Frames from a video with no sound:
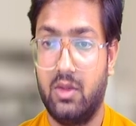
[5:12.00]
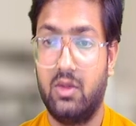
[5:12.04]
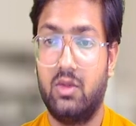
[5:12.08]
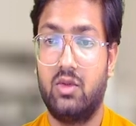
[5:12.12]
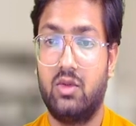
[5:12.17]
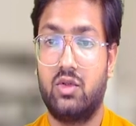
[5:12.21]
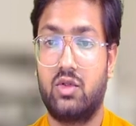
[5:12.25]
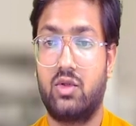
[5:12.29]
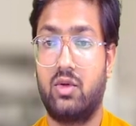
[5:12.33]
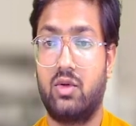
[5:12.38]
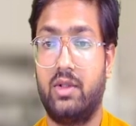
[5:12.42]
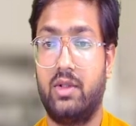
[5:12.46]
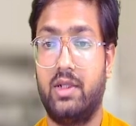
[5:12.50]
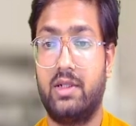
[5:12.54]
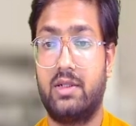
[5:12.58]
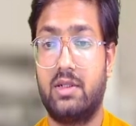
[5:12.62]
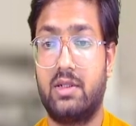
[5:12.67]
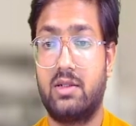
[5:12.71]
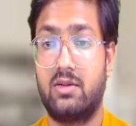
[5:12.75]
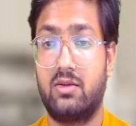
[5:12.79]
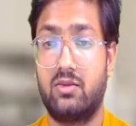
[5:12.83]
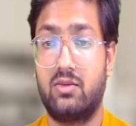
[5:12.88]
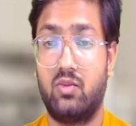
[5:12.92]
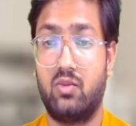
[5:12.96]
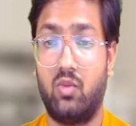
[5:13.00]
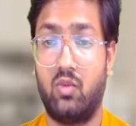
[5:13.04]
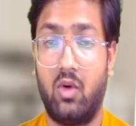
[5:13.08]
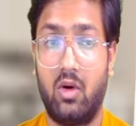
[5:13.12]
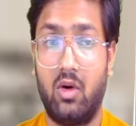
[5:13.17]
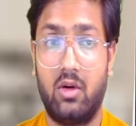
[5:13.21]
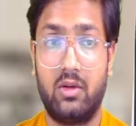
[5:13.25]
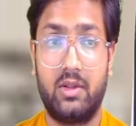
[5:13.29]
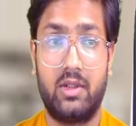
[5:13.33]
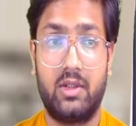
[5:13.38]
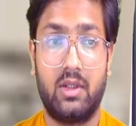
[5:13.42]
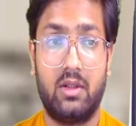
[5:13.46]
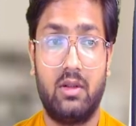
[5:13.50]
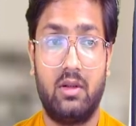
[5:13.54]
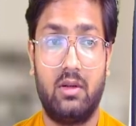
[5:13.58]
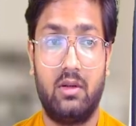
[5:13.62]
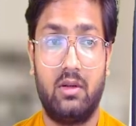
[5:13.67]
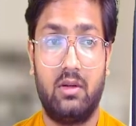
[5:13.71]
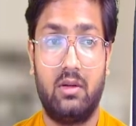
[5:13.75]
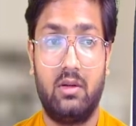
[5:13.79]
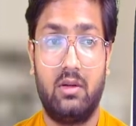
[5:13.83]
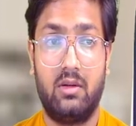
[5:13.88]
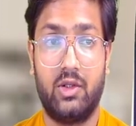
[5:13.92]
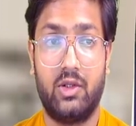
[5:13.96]
so this is what
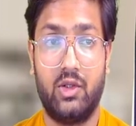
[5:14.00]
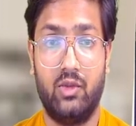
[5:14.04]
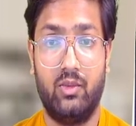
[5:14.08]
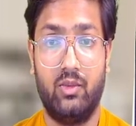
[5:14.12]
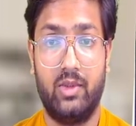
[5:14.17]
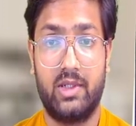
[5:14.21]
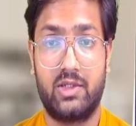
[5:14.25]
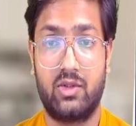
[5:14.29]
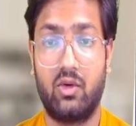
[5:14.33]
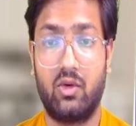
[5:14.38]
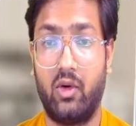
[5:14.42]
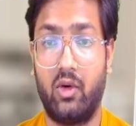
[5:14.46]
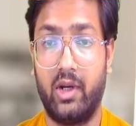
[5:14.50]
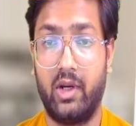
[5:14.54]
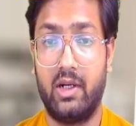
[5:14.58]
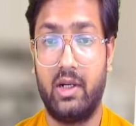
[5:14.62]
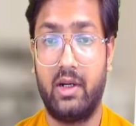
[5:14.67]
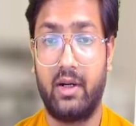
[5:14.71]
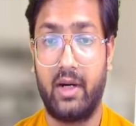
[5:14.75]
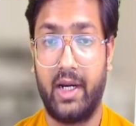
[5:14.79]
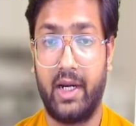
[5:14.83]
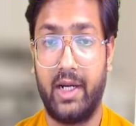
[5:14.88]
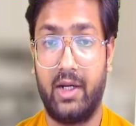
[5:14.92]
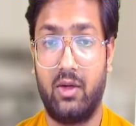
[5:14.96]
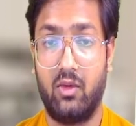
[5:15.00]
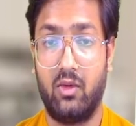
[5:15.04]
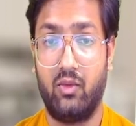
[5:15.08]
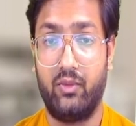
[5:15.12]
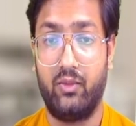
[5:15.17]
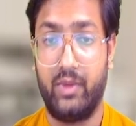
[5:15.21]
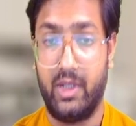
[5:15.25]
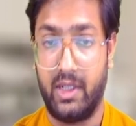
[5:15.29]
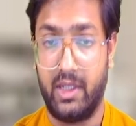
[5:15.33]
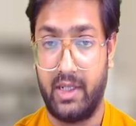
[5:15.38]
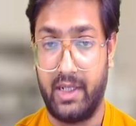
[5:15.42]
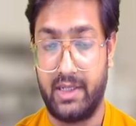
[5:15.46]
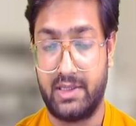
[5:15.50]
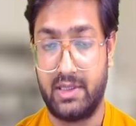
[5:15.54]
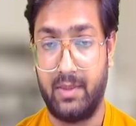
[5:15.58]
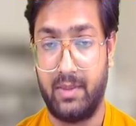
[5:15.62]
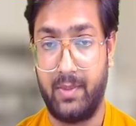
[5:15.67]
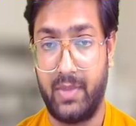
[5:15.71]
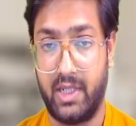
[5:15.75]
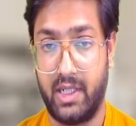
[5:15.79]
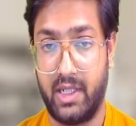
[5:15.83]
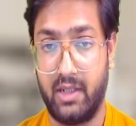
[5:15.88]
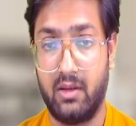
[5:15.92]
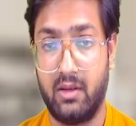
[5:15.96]
US oil right now we are
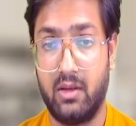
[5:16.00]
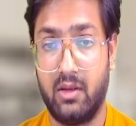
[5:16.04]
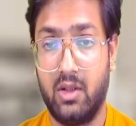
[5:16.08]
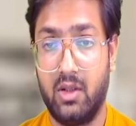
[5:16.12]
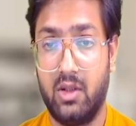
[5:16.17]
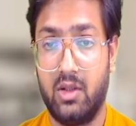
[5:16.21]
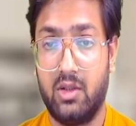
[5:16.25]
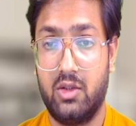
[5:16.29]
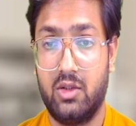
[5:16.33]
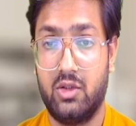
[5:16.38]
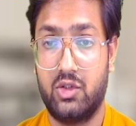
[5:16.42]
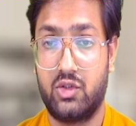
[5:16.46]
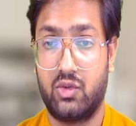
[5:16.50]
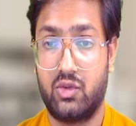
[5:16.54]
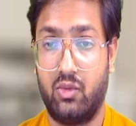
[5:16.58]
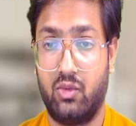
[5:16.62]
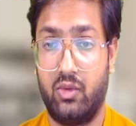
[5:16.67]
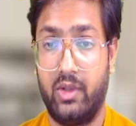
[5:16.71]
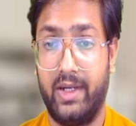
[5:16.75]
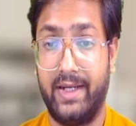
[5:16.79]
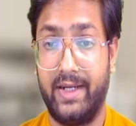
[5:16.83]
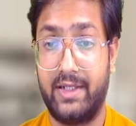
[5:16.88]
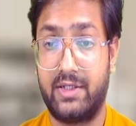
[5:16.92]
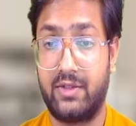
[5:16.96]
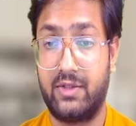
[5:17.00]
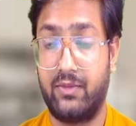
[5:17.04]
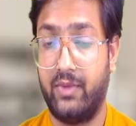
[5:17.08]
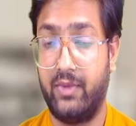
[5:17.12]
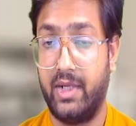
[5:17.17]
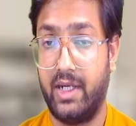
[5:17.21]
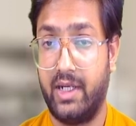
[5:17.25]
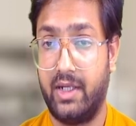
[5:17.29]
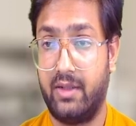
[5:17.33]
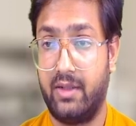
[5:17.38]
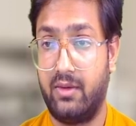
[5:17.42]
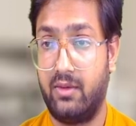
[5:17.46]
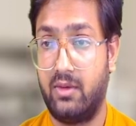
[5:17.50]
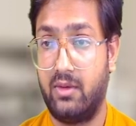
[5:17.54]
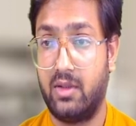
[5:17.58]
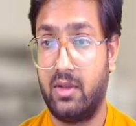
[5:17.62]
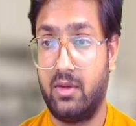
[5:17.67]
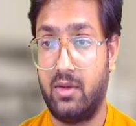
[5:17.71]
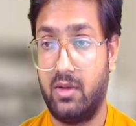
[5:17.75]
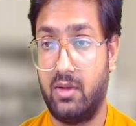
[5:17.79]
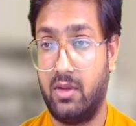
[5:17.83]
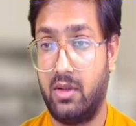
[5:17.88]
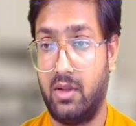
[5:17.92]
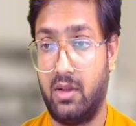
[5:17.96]
accepting. So let's wait
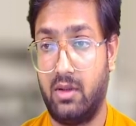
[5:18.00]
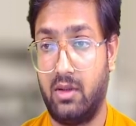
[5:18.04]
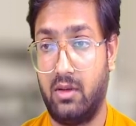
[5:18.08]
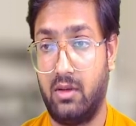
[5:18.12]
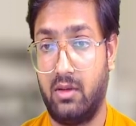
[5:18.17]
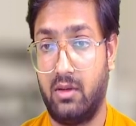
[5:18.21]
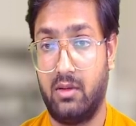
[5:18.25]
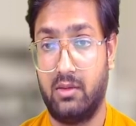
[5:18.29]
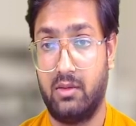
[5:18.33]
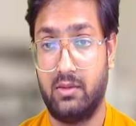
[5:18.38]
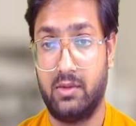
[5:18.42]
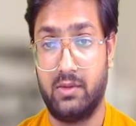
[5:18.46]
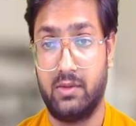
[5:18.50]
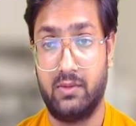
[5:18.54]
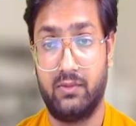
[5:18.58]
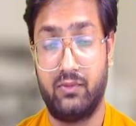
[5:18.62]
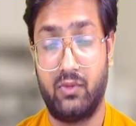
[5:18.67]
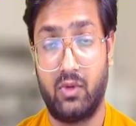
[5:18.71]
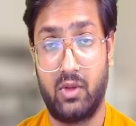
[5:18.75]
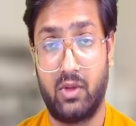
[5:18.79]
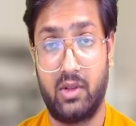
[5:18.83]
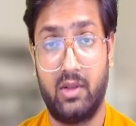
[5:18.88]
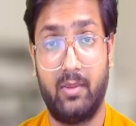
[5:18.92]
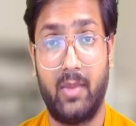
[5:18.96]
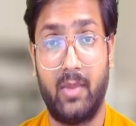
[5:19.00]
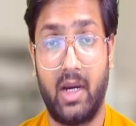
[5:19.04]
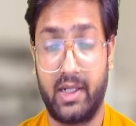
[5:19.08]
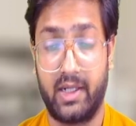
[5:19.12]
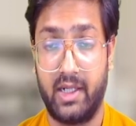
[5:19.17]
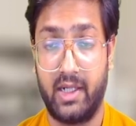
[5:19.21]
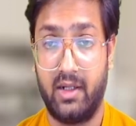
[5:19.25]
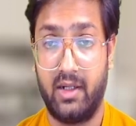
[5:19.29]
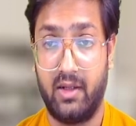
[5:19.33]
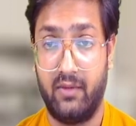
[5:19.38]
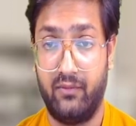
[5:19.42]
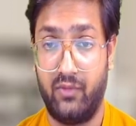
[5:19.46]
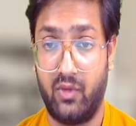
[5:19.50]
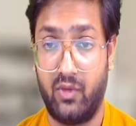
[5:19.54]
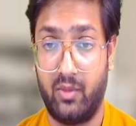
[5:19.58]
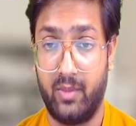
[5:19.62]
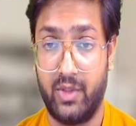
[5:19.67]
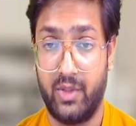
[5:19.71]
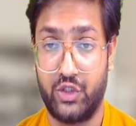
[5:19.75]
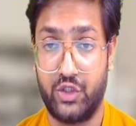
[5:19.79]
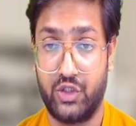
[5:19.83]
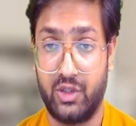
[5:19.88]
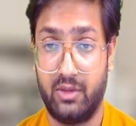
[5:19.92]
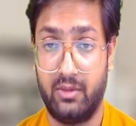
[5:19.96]
for the market
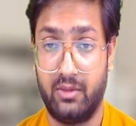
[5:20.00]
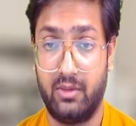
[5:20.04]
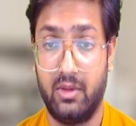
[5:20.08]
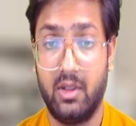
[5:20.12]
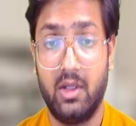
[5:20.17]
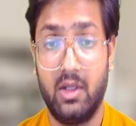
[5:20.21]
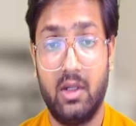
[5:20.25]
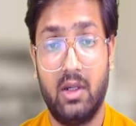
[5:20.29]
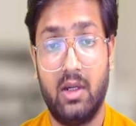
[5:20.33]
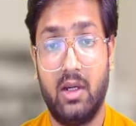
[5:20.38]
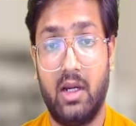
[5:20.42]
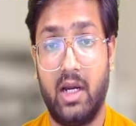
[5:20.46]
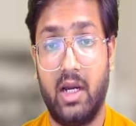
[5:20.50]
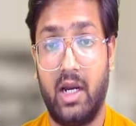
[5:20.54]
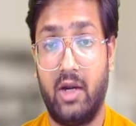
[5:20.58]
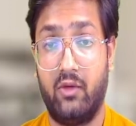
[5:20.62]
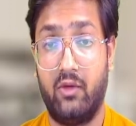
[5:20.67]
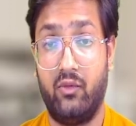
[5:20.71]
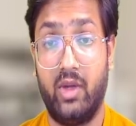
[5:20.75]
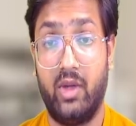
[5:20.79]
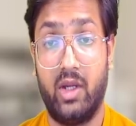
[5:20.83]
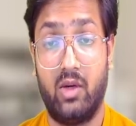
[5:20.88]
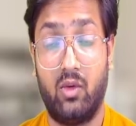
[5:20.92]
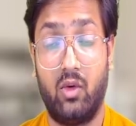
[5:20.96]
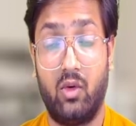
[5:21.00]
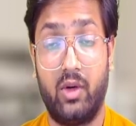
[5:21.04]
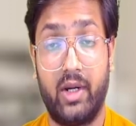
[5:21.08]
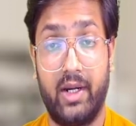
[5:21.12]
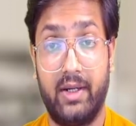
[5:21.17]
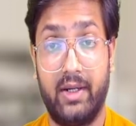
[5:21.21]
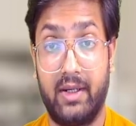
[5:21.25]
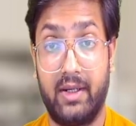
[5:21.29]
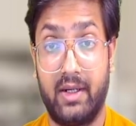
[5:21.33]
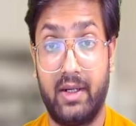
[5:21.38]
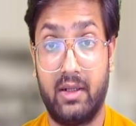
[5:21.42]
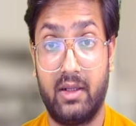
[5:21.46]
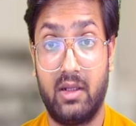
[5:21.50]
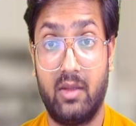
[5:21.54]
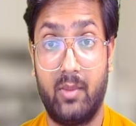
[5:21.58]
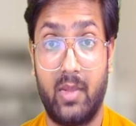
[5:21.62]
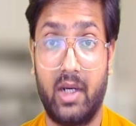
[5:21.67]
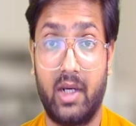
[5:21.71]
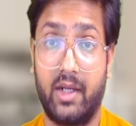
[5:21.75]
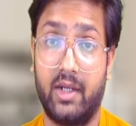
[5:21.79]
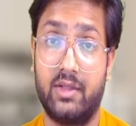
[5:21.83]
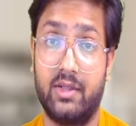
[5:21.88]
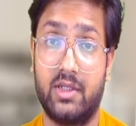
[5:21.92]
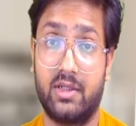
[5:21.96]
confirmation, and we are not entering the
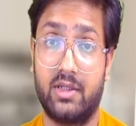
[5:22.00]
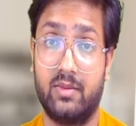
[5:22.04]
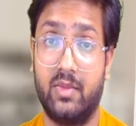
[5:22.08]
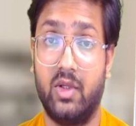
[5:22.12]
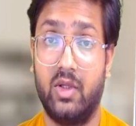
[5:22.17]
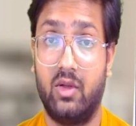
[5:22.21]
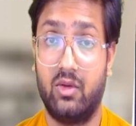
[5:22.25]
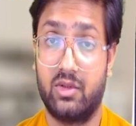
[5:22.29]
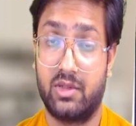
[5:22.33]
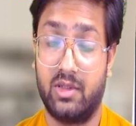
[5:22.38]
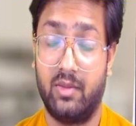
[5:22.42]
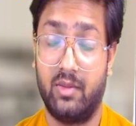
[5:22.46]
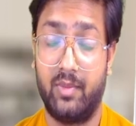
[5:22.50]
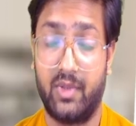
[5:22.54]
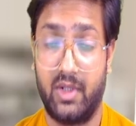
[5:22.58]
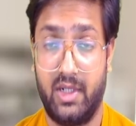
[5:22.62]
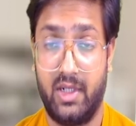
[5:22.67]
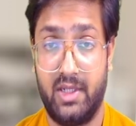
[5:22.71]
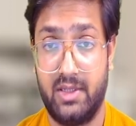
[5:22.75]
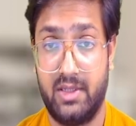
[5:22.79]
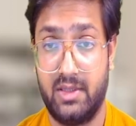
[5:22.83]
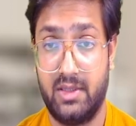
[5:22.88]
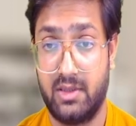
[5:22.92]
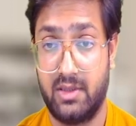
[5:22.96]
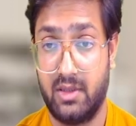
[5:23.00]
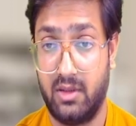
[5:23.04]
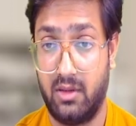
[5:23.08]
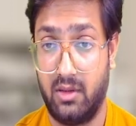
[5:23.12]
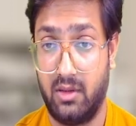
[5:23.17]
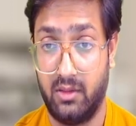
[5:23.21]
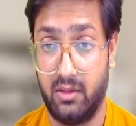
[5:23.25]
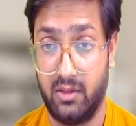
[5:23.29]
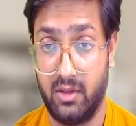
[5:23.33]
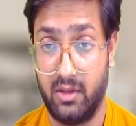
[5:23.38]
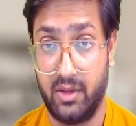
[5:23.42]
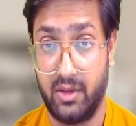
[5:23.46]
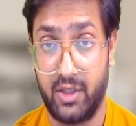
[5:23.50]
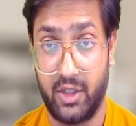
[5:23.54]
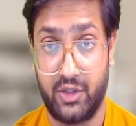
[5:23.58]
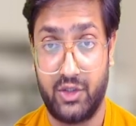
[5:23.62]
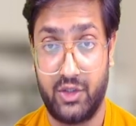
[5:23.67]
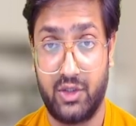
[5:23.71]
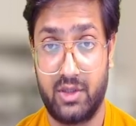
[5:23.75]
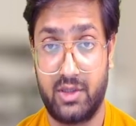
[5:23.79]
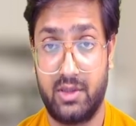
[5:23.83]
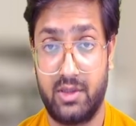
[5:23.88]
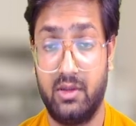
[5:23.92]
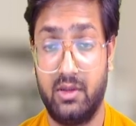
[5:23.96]
market just because the price
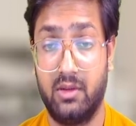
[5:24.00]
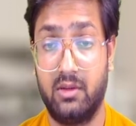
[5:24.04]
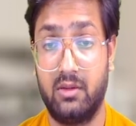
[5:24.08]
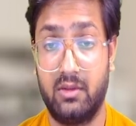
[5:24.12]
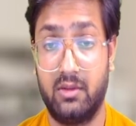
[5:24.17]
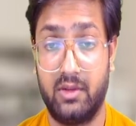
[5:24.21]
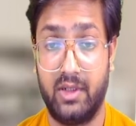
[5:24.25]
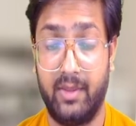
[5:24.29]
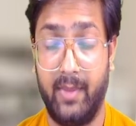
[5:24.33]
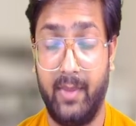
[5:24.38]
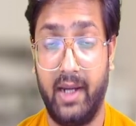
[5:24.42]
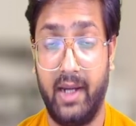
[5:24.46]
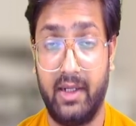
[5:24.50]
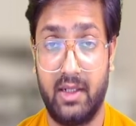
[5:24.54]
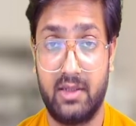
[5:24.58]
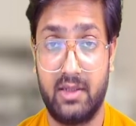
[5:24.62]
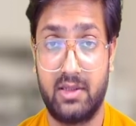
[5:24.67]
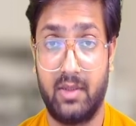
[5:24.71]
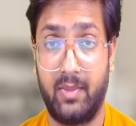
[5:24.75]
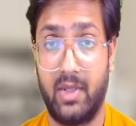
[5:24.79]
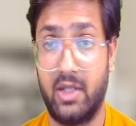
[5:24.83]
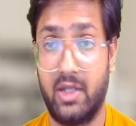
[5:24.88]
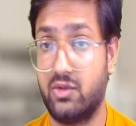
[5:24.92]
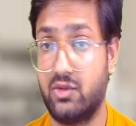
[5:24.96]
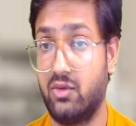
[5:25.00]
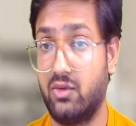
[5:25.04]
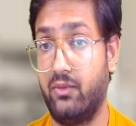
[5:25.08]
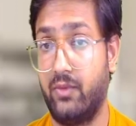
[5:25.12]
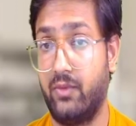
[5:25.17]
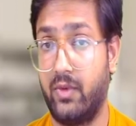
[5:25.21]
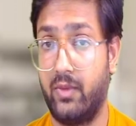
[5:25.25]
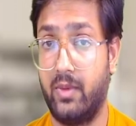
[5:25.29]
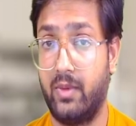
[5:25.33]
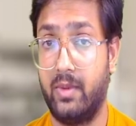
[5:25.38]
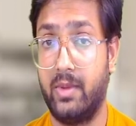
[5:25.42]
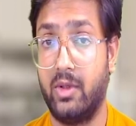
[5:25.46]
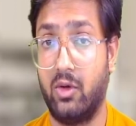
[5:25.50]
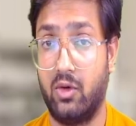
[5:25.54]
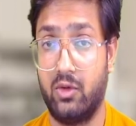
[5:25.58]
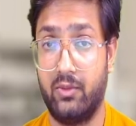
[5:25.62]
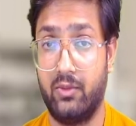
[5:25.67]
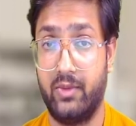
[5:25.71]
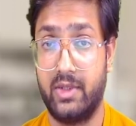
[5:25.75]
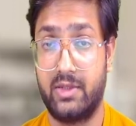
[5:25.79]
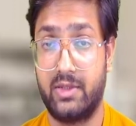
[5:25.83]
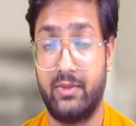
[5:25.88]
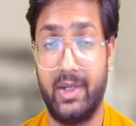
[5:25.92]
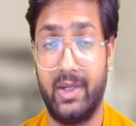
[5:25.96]
touches the demand and supply zone. We will be
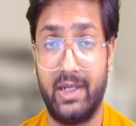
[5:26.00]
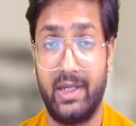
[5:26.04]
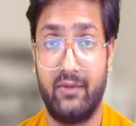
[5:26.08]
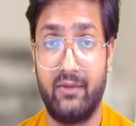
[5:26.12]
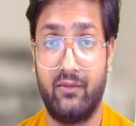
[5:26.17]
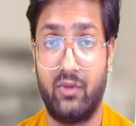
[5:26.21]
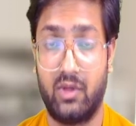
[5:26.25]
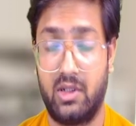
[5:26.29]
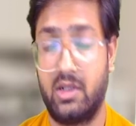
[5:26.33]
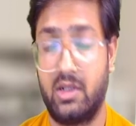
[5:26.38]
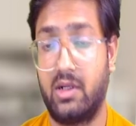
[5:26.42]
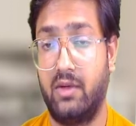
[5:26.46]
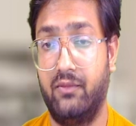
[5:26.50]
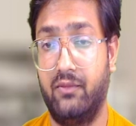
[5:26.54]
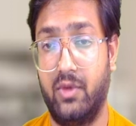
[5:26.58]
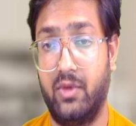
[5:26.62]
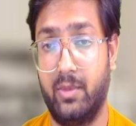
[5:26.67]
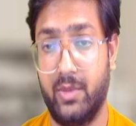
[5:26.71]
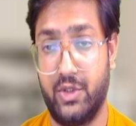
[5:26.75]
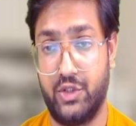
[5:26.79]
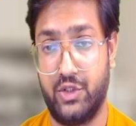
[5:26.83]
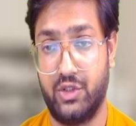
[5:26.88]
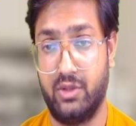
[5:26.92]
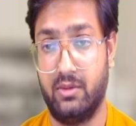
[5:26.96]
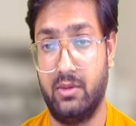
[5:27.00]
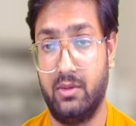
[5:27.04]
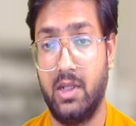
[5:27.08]
always waiting for the confirmation.